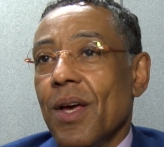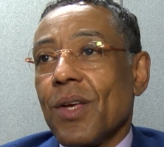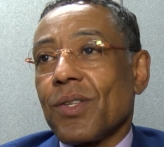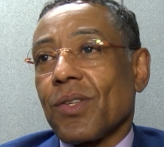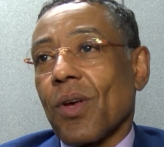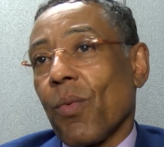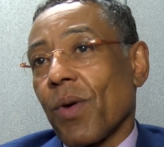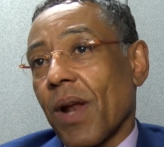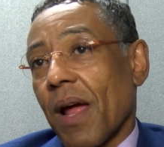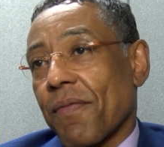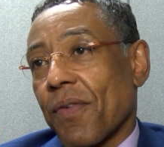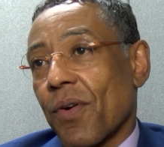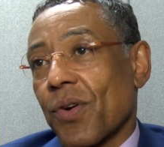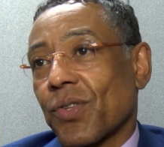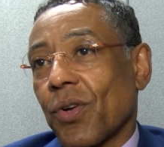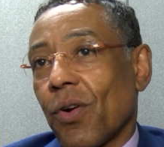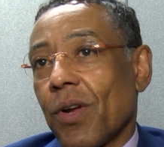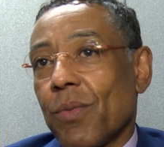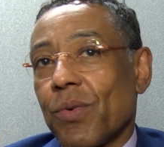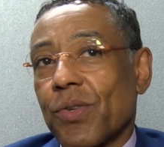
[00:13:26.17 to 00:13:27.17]
So when I
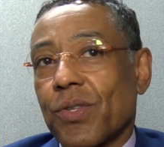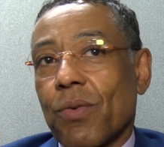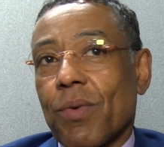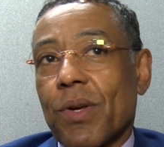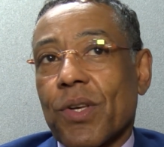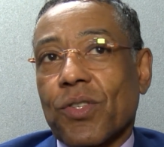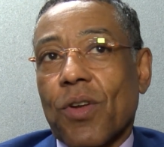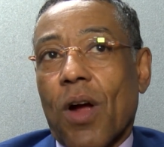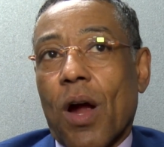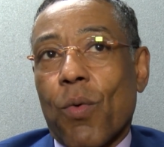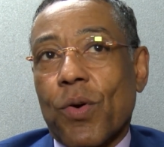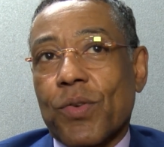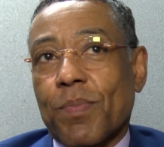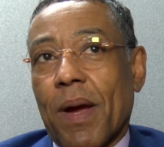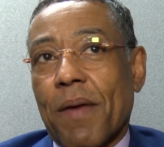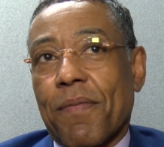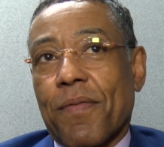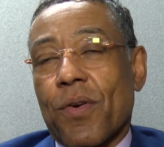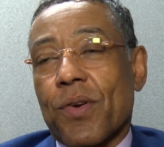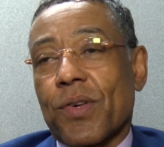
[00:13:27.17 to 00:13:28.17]
first heard he was doing Star Wars,
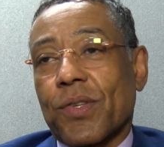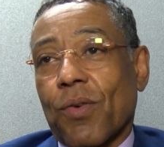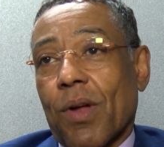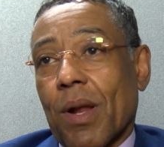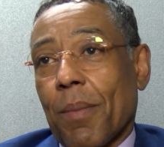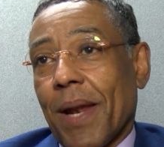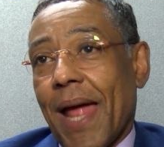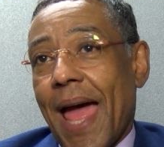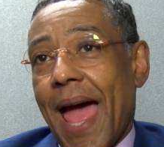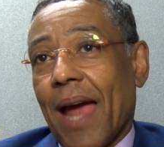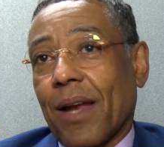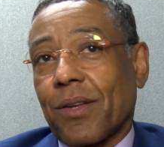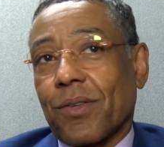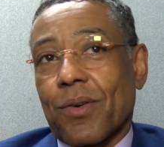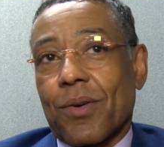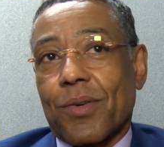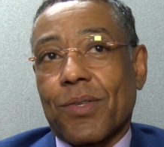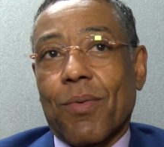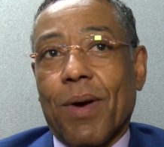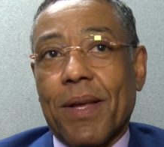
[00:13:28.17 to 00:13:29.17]
my first thought, I'm an
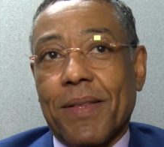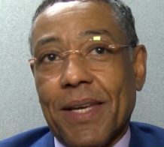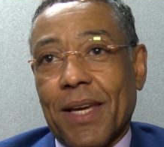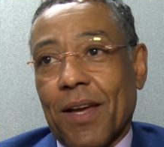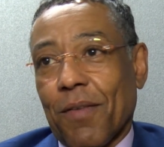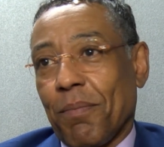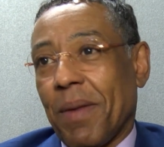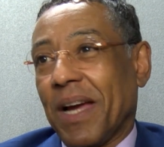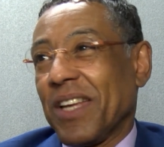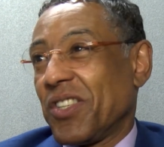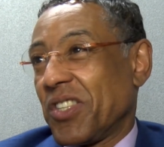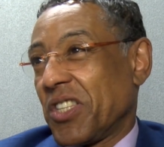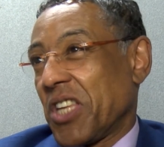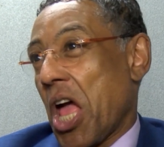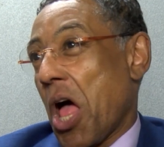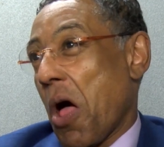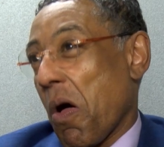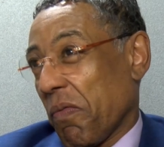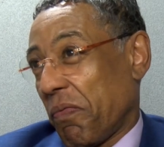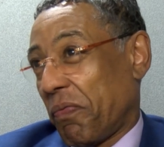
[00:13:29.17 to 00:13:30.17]
actor, so I think of
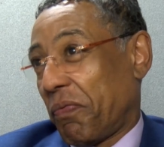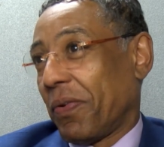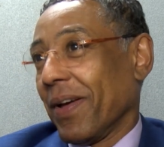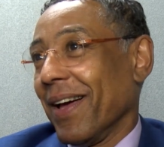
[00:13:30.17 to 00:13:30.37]
myself.